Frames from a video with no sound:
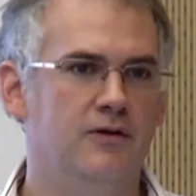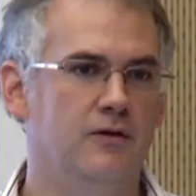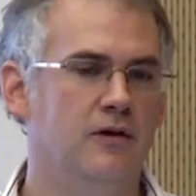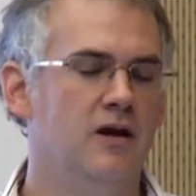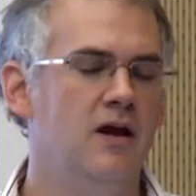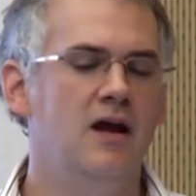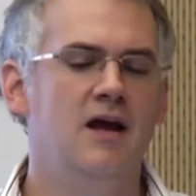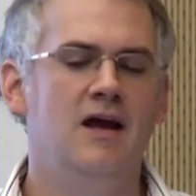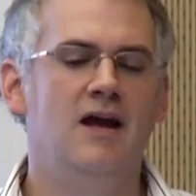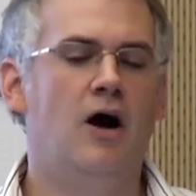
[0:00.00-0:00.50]
Or
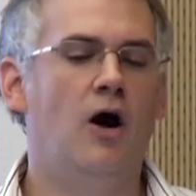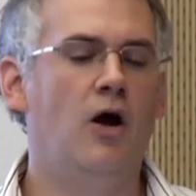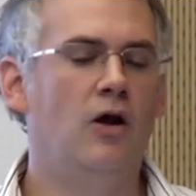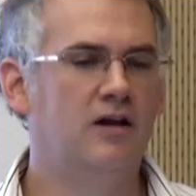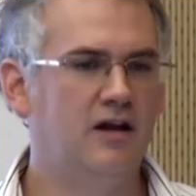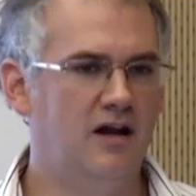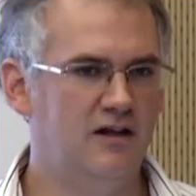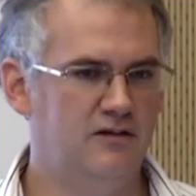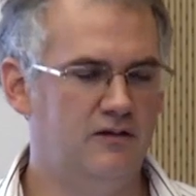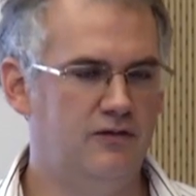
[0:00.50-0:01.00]
all
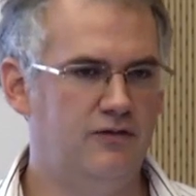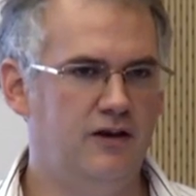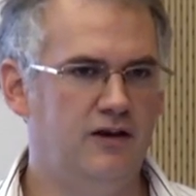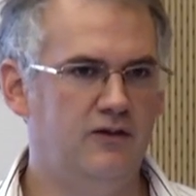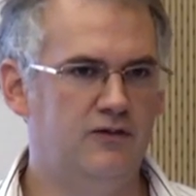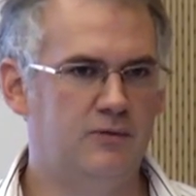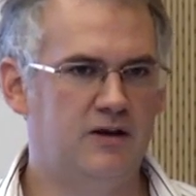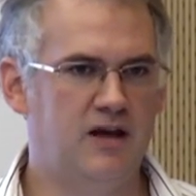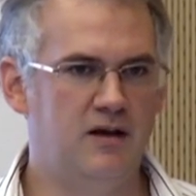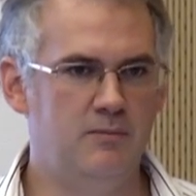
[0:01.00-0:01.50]
kinds of
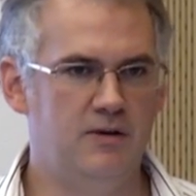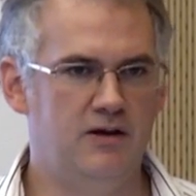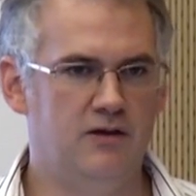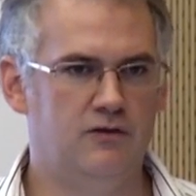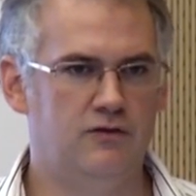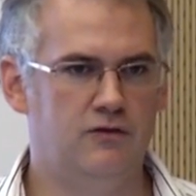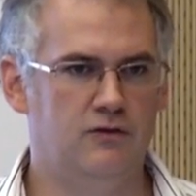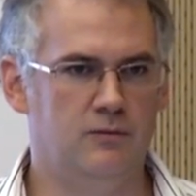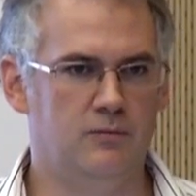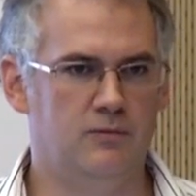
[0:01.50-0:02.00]
things can be
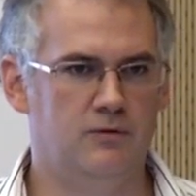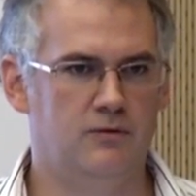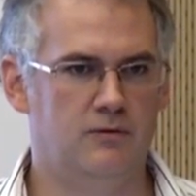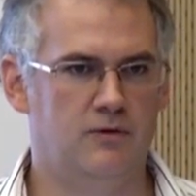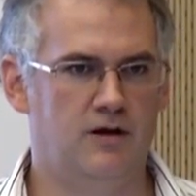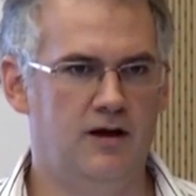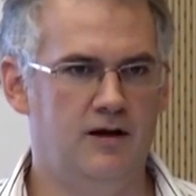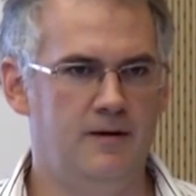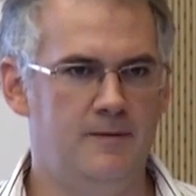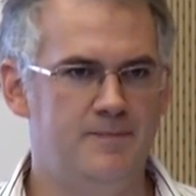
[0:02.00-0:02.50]
assumed,
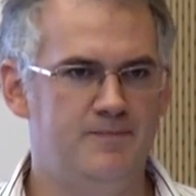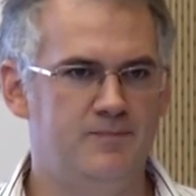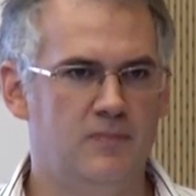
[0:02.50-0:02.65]
right?